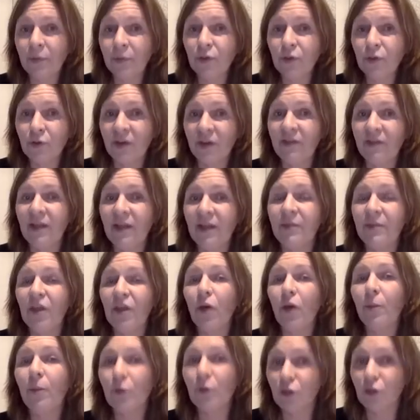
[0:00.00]
to give them the
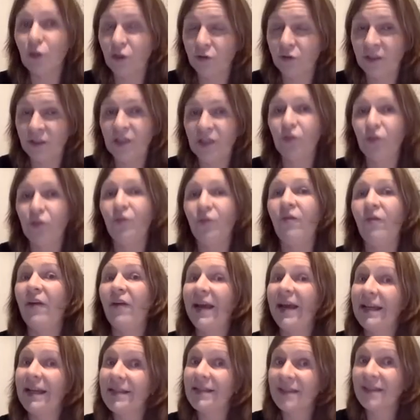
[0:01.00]
opportunity to
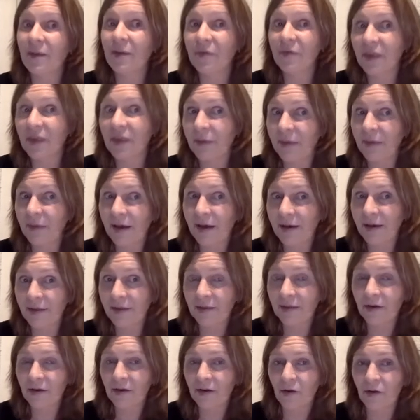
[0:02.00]
find something behind
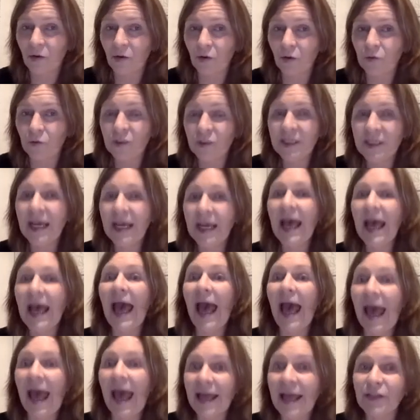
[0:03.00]
the code
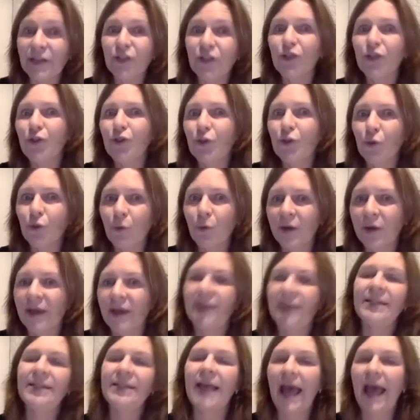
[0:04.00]
and do
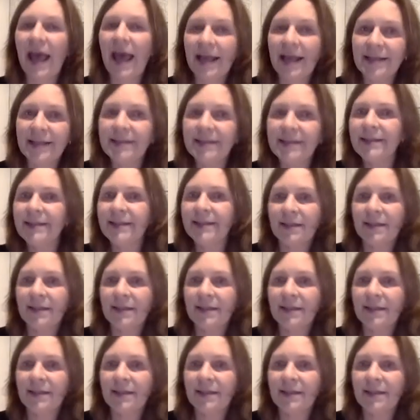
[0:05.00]
it and